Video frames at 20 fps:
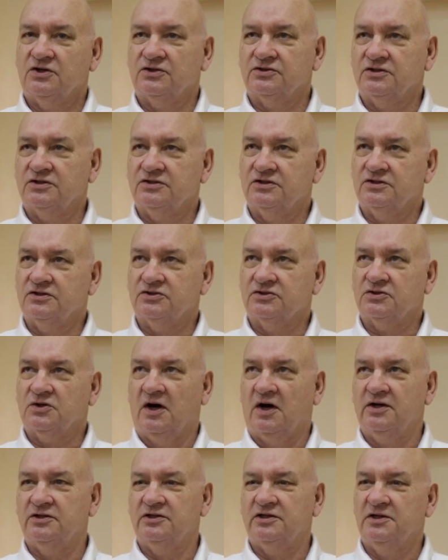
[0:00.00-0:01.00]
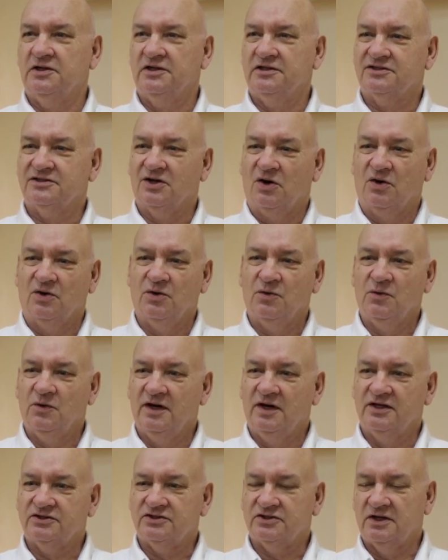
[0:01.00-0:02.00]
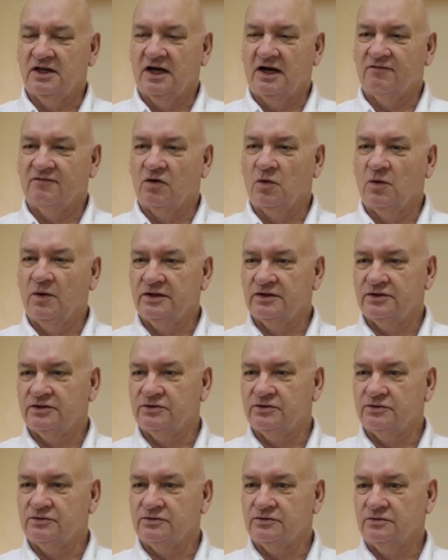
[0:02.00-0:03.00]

Church of Jesus Christ is the only religion I ever went to.